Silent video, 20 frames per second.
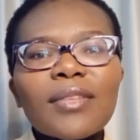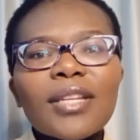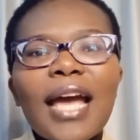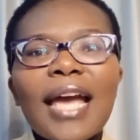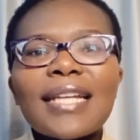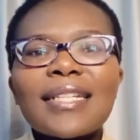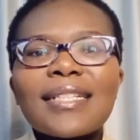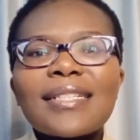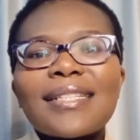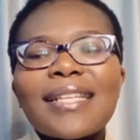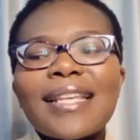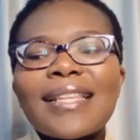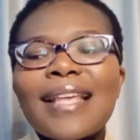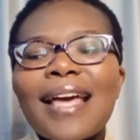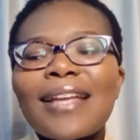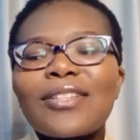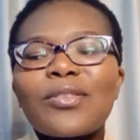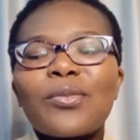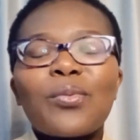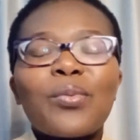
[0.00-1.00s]
I did say
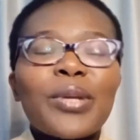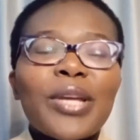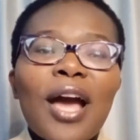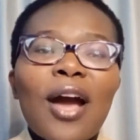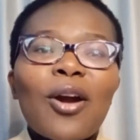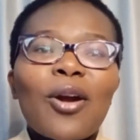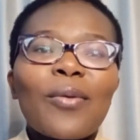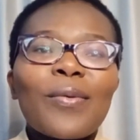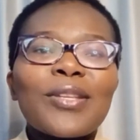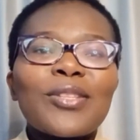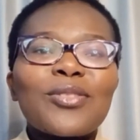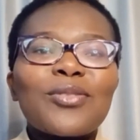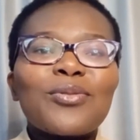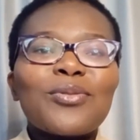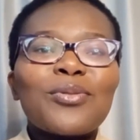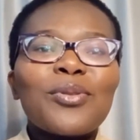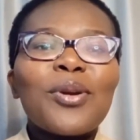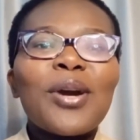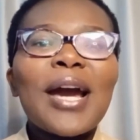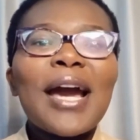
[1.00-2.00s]
that we are going
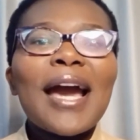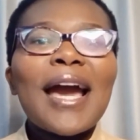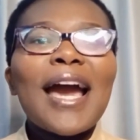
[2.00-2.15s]
to